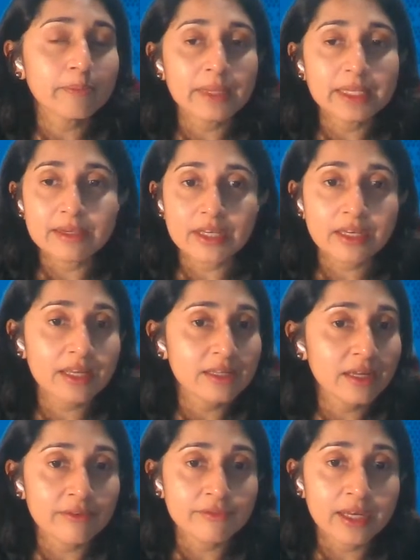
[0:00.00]
Many of
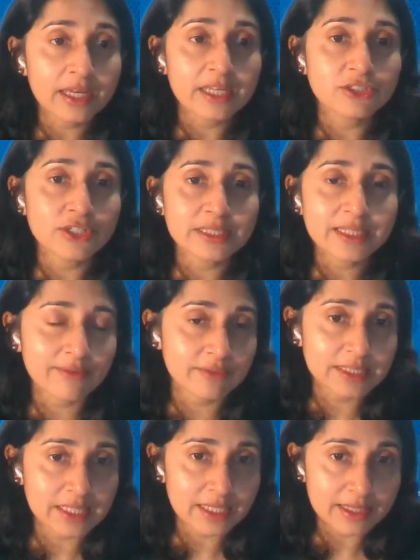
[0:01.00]
our countries
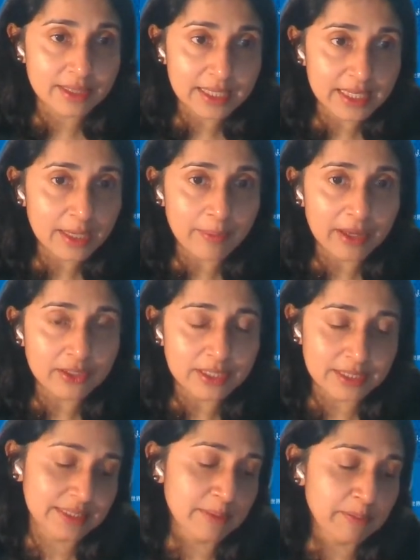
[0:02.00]
haven't started thinking about
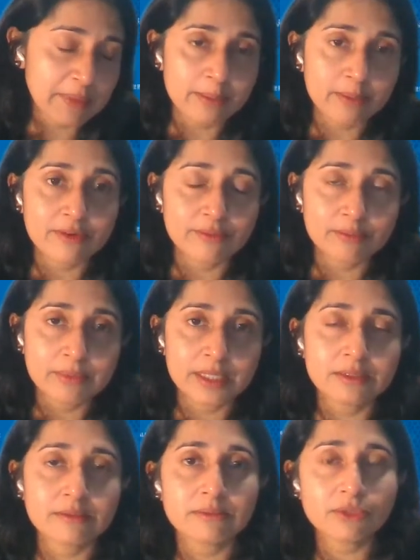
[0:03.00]
it, except maybe
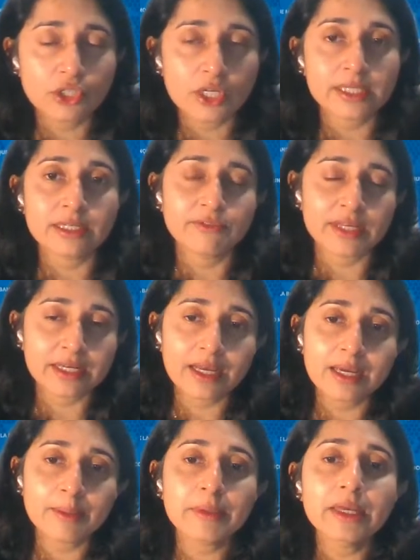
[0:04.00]
in China and
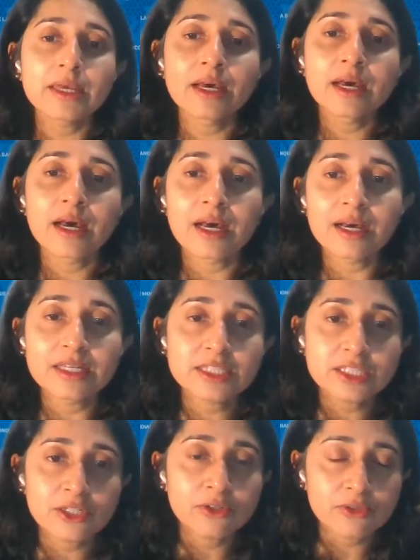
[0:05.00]
Vietnam.
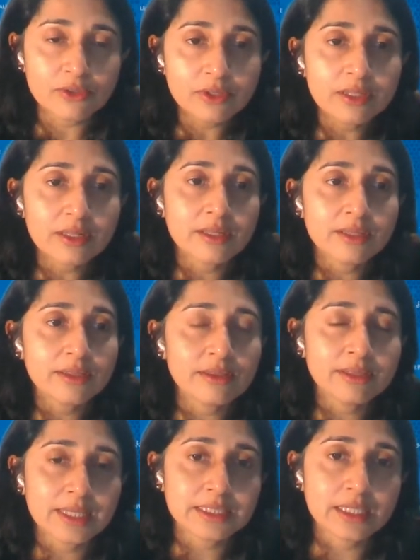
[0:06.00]
So
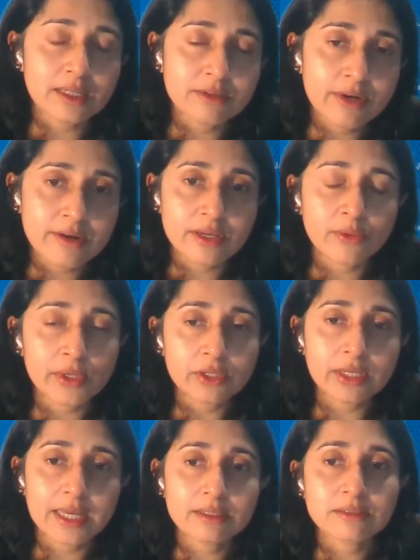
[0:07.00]
that's another area we
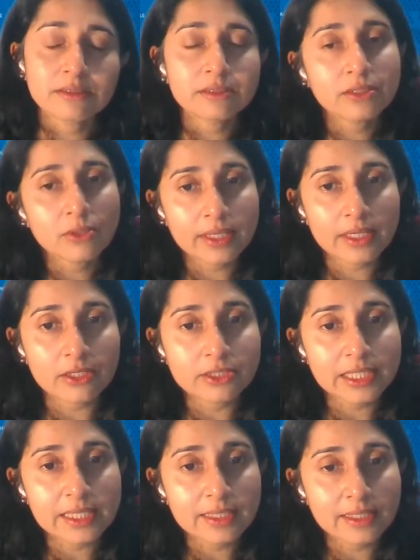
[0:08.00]
look at quite
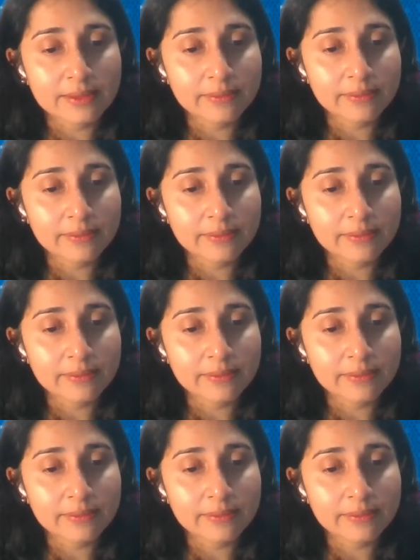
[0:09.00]
closely.